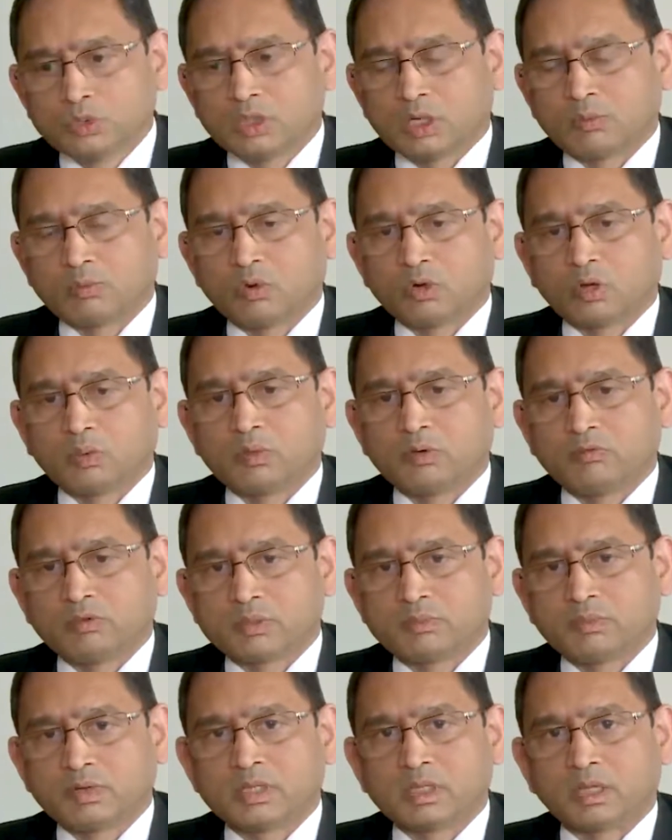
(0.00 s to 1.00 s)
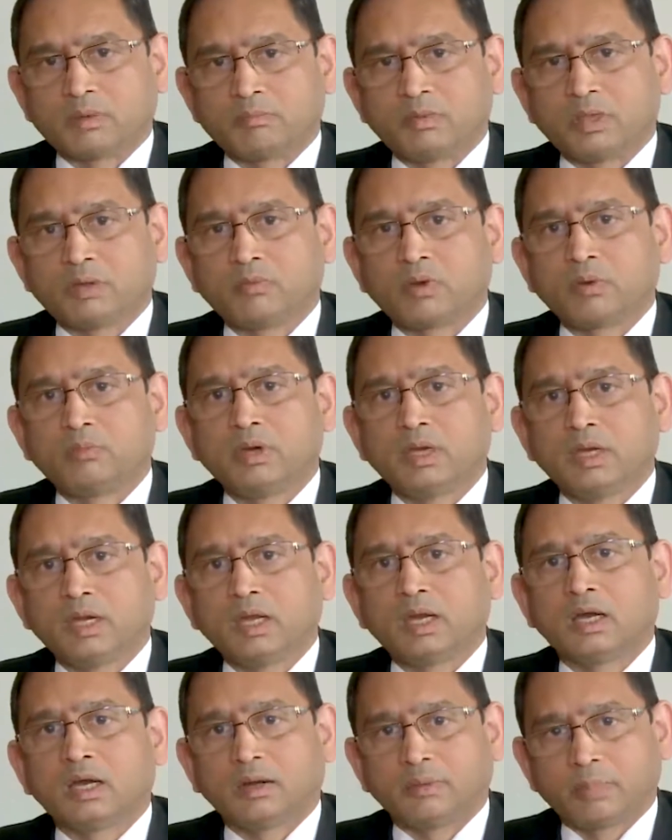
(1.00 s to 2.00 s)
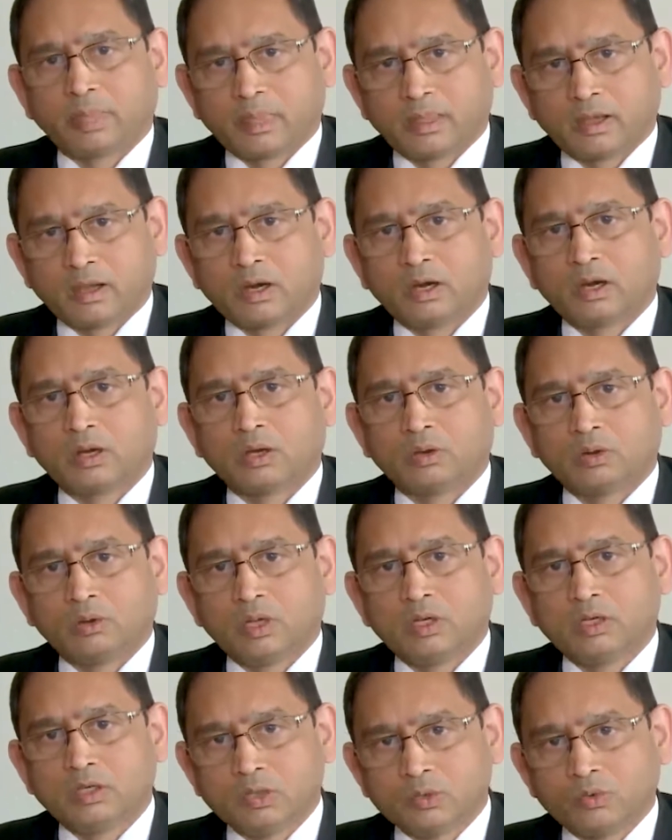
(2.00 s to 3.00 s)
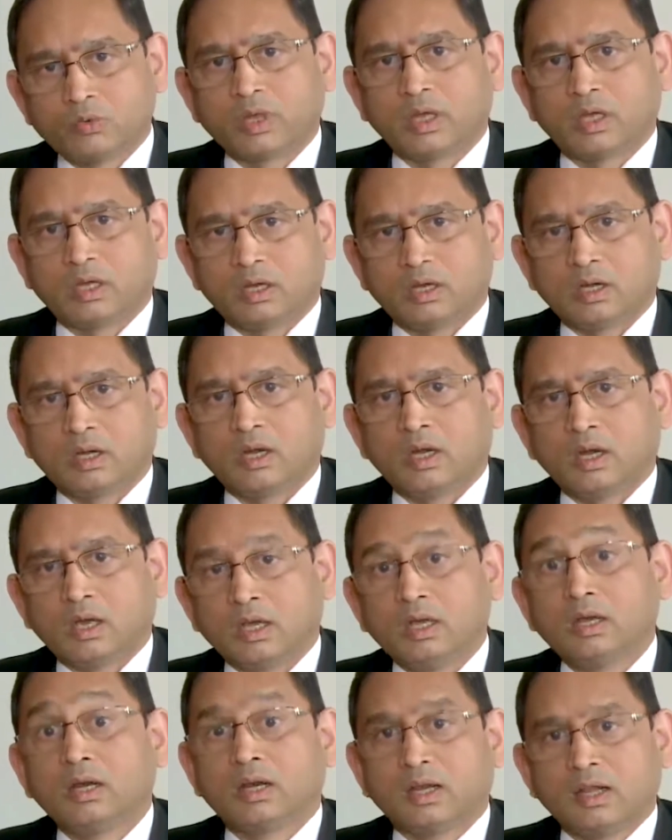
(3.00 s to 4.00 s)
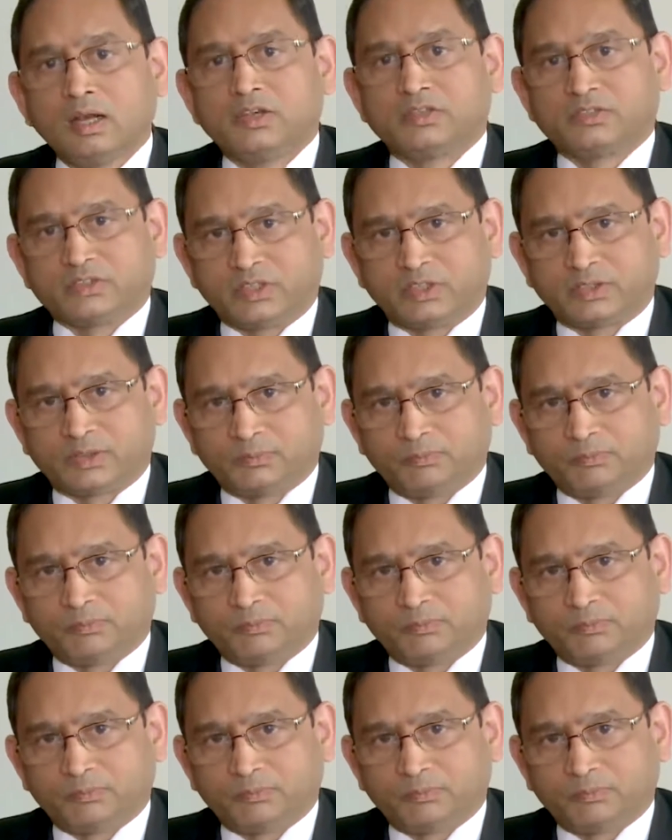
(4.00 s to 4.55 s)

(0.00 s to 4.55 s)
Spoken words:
amount of investment is happening from India in UK in real estate.